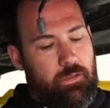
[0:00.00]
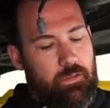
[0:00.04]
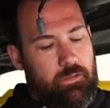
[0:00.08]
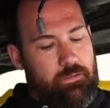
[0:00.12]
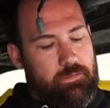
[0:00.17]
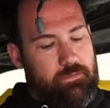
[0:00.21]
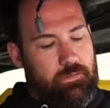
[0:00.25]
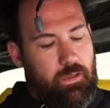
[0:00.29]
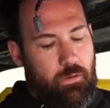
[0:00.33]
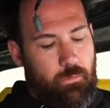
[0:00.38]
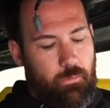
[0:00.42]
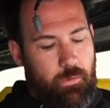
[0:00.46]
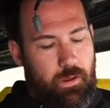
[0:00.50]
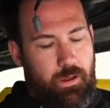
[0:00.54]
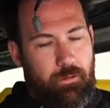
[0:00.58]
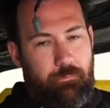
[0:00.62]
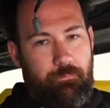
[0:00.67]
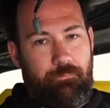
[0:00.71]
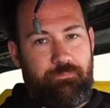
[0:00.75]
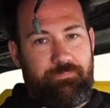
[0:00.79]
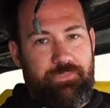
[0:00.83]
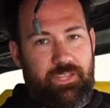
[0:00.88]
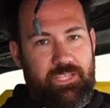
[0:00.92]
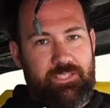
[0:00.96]

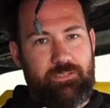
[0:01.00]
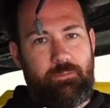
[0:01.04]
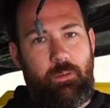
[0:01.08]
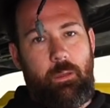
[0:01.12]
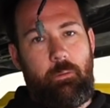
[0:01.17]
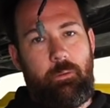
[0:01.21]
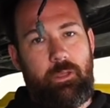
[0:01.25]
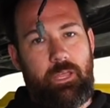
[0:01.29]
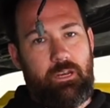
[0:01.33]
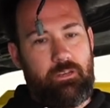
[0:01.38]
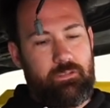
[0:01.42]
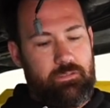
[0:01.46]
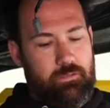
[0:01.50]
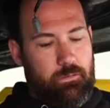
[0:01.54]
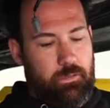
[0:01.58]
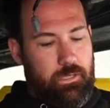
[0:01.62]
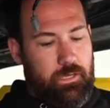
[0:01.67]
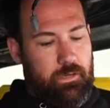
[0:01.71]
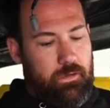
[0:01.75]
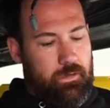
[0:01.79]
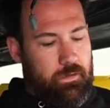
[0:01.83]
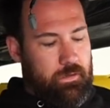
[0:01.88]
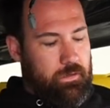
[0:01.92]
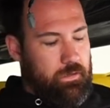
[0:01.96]
So that's the way we're going to do
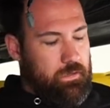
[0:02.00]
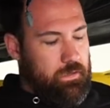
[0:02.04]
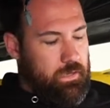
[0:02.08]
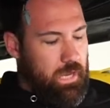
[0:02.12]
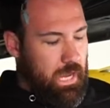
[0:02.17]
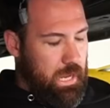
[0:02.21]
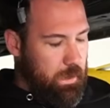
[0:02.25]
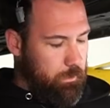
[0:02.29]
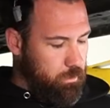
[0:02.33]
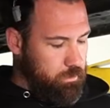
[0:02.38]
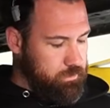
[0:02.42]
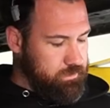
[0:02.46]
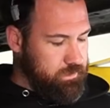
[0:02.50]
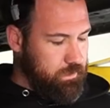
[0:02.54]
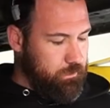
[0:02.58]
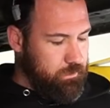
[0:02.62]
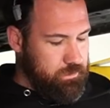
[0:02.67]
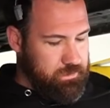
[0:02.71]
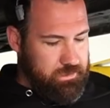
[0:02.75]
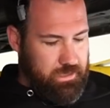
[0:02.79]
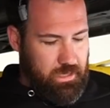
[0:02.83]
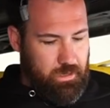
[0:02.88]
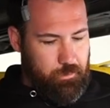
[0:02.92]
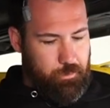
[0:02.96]
it. Also, we're
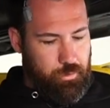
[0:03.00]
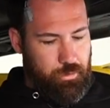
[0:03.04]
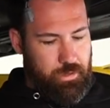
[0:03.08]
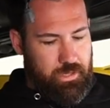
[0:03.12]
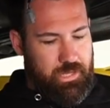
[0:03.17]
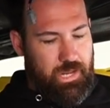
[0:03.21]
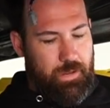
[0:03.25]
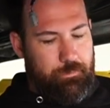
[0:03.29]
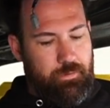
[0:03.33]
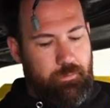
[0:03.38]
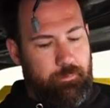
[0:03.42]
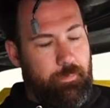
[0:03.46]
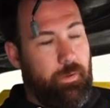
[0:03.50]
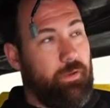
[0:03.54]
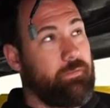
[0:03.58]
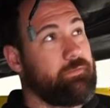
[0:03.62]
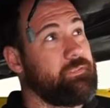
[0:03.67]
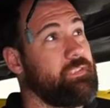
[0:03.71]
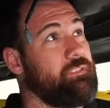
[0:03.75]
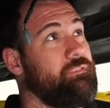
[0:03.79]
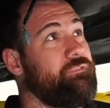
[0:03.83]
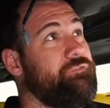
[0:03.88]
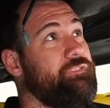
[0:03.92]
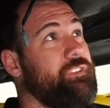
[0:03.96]
just going to put a couple of
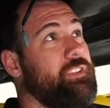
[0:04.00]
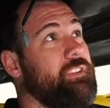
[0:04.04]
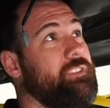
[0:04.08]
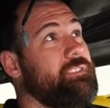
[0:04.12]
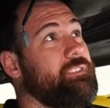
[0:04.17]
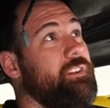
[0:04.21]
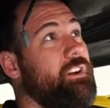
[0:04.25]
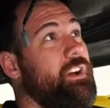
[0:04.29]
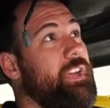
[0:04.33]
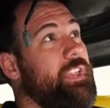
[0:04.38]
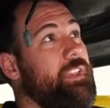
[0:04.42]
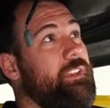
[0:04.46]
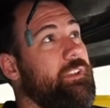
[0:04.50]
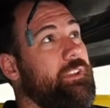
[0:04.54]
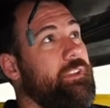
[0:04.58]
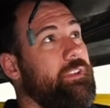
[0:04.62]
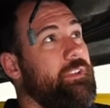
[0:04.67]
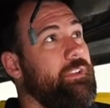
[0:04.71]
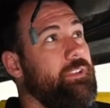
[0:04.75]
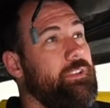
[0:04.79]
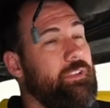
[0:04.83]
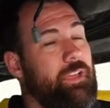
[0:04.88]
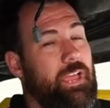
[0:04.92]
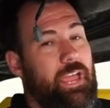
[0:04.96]
bolts in finger tight,
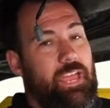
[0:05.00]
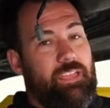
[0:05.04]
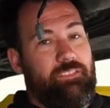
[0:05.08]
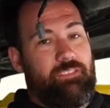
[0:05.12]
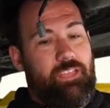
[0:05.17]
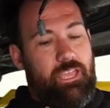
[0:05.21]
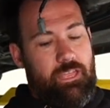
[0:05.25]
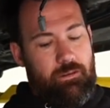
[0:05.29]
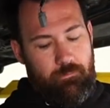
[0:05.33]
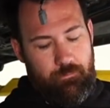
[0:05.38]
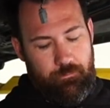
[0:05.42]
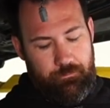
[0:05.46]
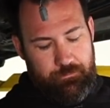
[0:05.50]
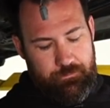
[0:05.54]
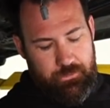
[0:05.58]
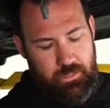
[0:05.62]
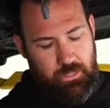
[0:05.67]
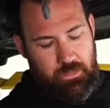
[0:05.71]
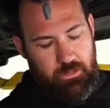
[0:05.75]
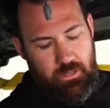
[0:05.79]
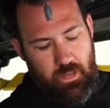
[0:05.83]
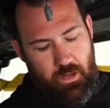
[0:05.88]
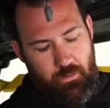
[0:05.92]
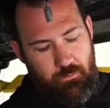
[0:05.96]
and then
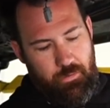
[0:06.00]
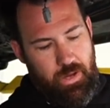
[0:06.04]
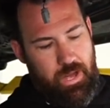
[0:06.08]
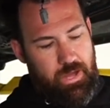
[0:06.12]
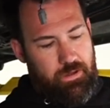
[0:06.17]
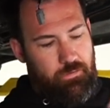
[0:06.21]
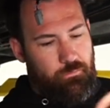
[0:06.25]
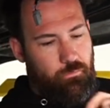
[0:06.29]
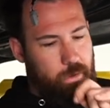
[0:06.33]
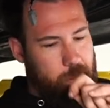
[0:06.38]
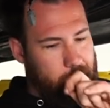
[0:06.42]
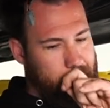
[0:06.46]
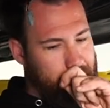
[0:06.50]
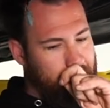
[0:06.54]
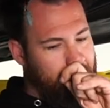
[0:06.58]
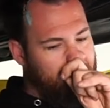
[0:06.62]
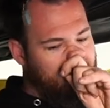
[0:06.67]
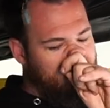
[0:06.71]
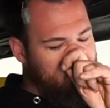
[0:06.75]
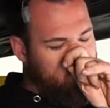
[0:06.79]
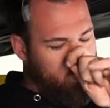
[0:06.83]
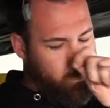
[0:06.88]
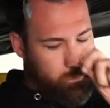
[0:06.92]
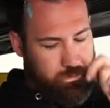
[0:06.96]
going to go around and
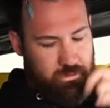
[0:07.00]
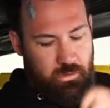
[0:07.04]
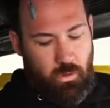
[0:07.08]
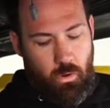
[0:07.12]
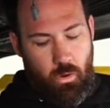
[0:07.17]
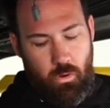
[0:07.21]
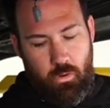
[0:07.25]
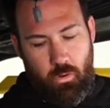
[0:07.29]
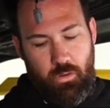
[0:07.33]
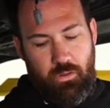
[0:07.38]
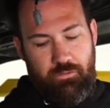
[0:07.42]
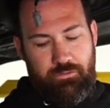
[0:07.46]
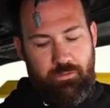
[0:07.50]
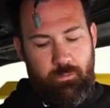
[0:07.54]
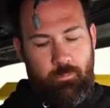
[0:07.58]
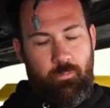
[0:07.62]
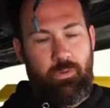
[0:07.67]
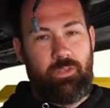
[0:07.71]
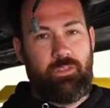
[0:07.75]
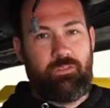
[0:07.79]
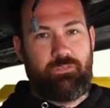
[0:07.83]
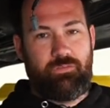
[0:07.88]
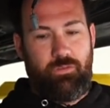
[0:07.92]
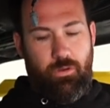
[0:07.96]
re-torque or torque all of them
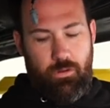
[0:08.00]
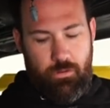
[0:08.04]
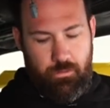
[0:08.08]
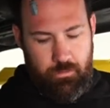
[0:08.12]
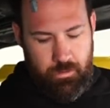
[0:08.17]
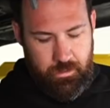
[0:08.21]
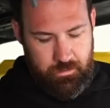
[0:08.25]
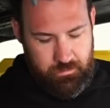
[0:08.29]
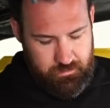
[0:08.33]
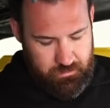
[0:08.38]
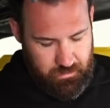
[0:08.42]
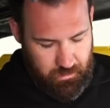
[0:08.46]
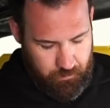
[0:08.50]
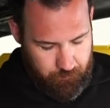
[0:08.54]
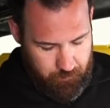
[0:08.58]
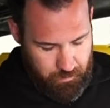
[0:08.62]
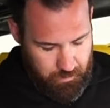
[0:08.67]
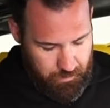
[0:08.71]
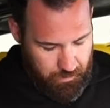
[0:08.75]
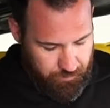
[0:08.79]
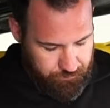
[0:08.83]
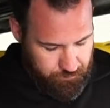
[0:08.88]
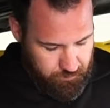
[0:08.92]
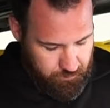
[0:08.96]
with a torque wrench.
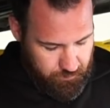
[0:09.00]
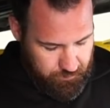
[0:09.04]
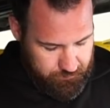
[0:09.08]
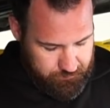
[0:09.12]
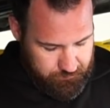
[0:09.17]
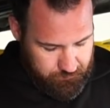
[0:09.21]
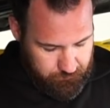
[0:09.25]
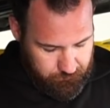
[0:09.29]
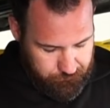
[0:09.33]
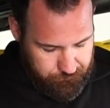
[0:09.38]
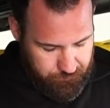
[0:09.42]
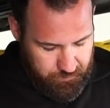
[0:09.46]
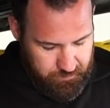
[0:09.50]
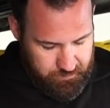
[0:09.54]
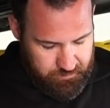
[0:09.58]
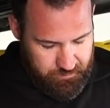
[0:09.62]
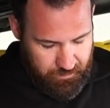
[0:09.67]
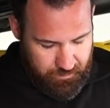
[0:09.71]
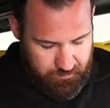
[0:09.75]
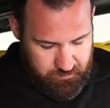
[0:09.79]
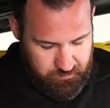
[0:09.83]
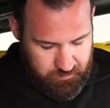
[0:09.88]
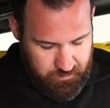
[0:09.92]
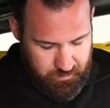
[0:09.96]
Another nice little feature,
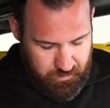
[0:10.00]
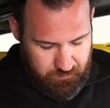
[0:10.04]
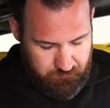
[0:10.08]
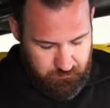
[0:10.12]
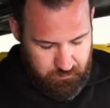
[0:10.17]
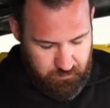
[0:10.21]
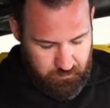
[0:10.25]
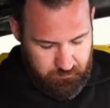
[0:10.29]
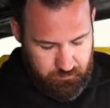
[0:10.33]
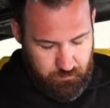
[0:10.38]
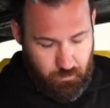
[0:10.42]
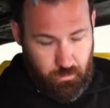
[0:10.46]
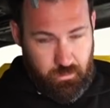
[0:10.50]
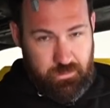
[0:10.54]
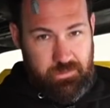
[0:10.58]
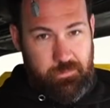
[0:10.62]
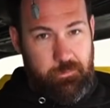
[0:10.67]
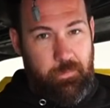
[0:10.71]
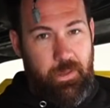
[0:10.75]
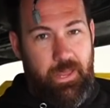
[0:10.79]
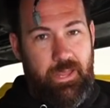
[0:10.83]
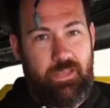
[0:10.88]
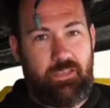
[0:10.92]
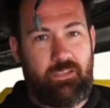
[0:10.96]
they actually give you the torque
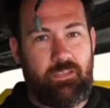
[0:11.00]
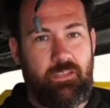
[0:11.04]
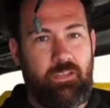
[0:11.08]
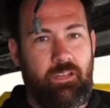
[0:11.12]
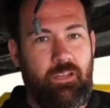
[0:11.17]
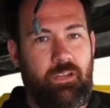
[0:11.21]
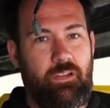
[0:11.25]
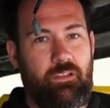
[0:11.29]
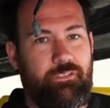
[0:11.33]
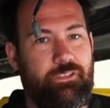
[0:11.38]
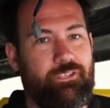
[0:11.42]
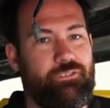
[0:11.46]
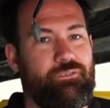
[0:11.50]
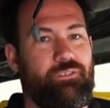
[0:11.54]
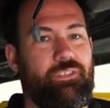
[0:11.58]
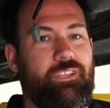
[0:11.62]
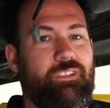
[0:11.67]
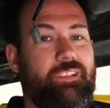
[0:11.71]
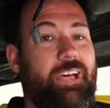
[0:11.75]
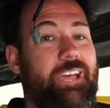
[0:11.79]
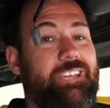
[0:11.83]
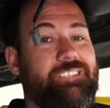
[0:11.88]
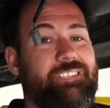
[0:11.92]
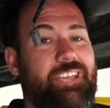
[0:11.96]
spec literally
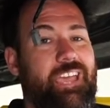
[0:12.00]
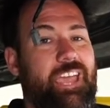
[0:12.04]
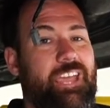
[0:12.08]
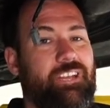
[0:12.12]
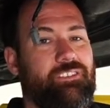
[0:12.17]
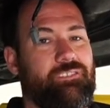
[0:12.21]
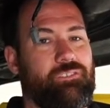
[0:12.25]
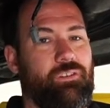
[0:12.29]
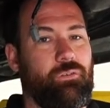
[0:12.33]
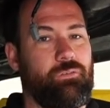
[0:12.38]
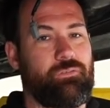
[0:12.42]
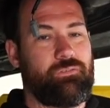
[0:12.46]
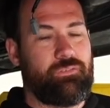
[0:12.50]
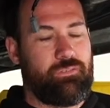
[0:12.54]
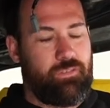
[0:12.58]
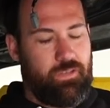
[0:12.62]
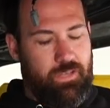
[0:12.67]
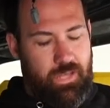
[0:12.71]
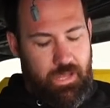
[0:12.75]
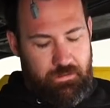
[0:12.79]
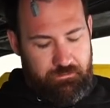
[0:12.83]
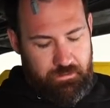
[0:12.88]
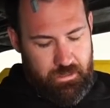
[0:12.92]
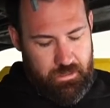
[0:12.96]
laser etched onto the
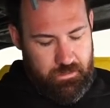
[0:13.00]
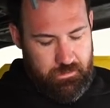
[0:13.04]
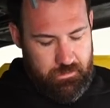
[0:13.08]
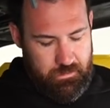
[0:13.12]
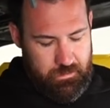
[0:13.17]
cover.